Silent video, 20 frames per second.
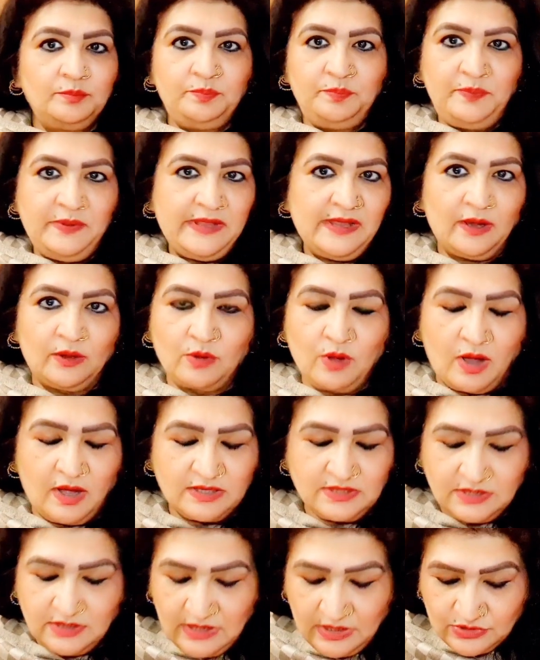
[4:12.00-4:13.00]
be a
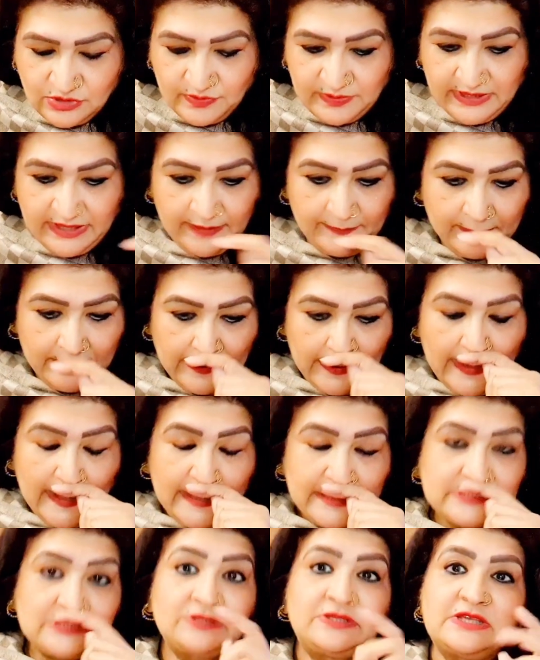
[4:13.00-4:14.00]
god, Nauzubillah.
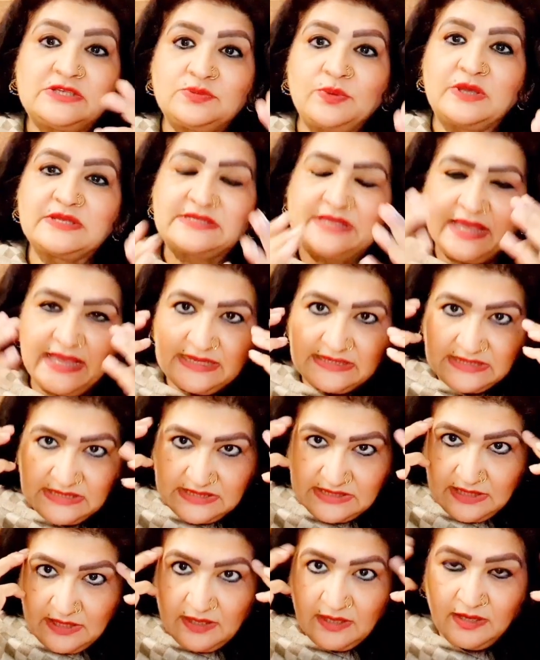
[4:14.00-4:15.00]
So this was
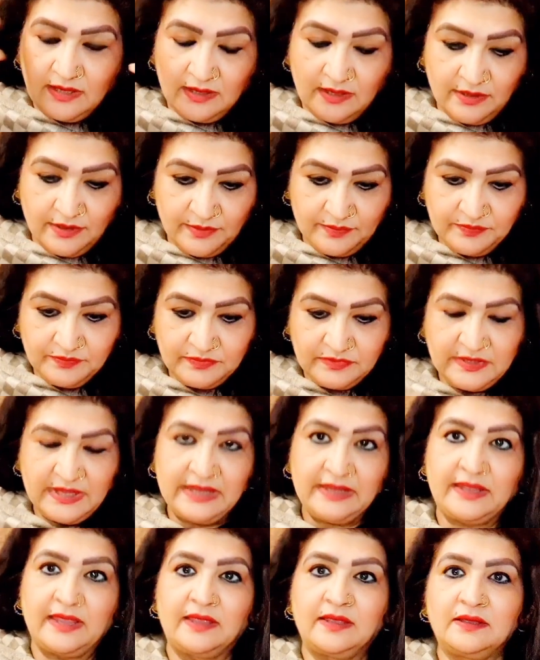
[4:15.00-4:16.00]
his
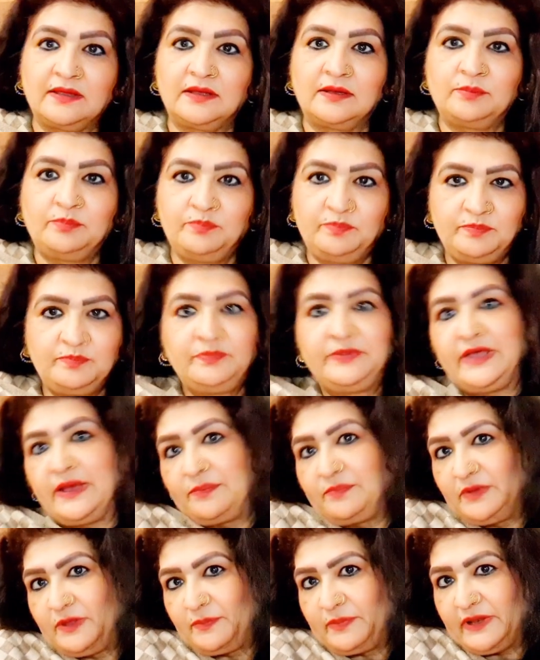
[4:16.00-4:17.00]
thinking. Yeah,
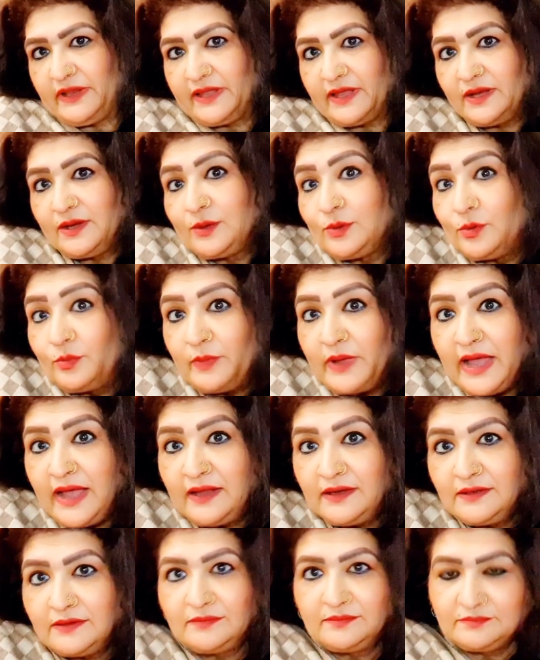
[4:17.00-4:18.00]
people can go
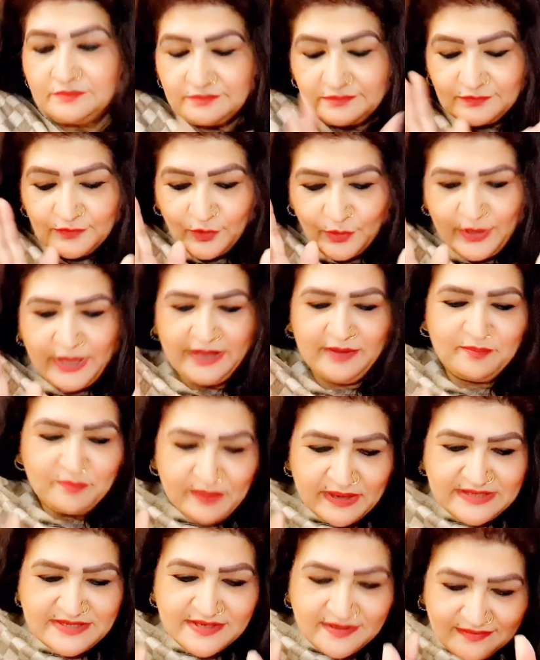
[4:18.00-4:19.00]
mad. Okay,
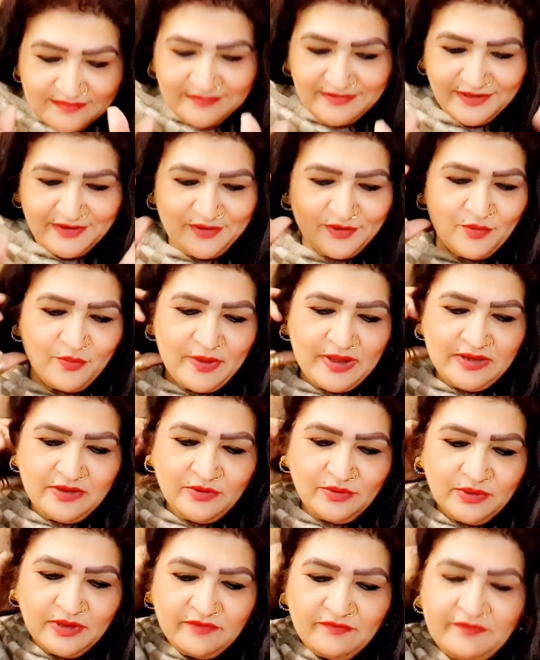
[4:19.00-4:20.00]
but
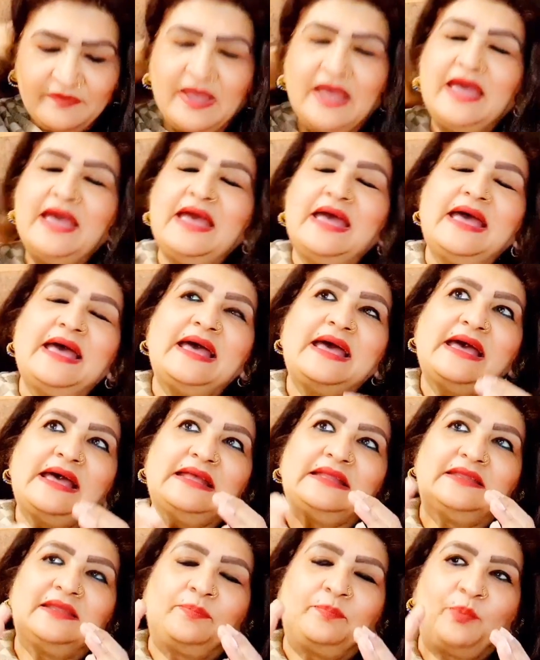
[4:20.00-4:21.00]
the
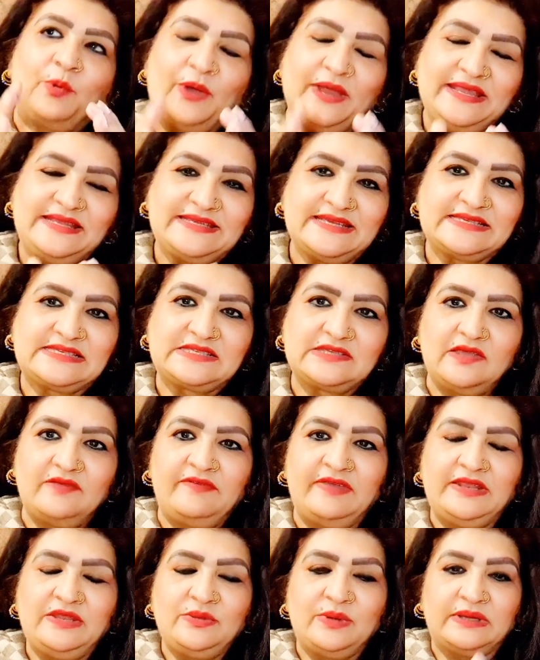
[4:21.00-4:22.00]
point is,
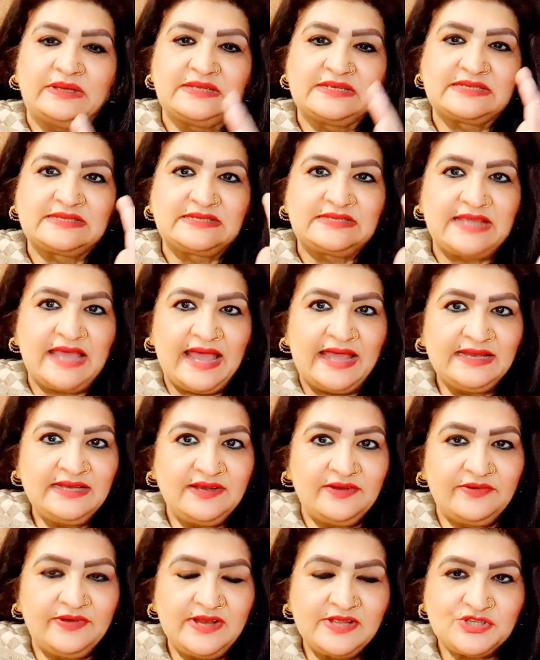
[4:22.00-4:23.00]
when you understand
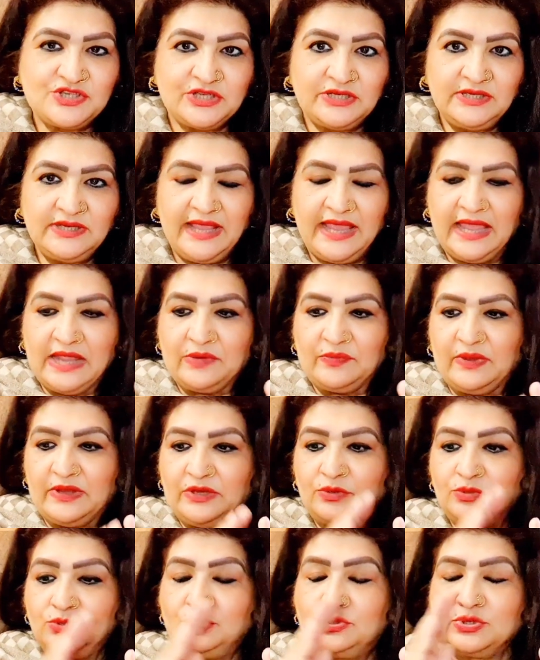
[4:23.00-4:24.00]
religion and when
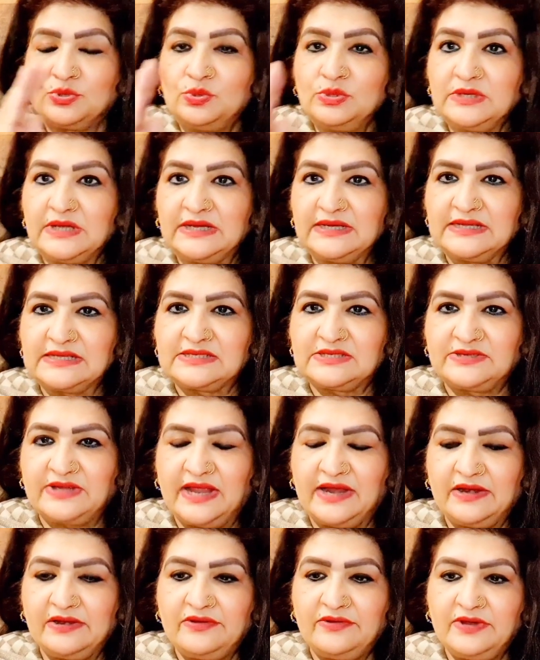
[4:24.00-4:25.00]
you don't
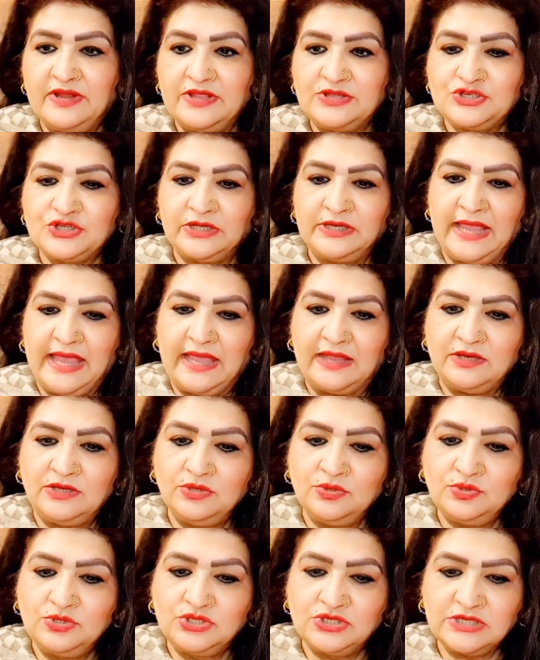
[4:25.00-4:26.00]
understand religion, and
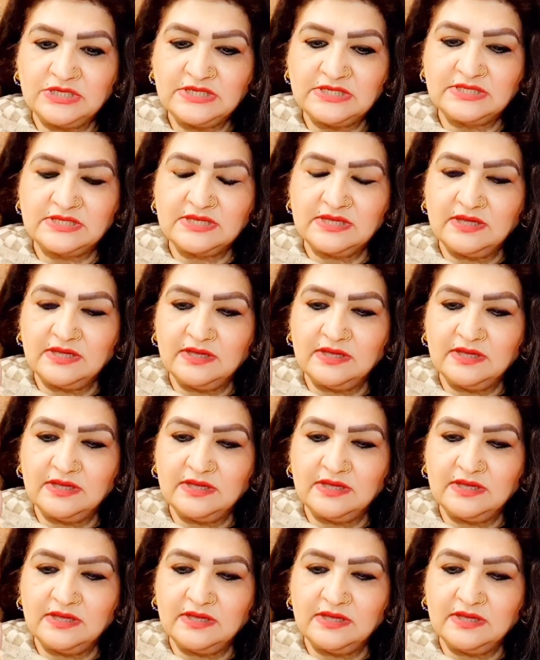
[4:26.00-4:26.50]
you just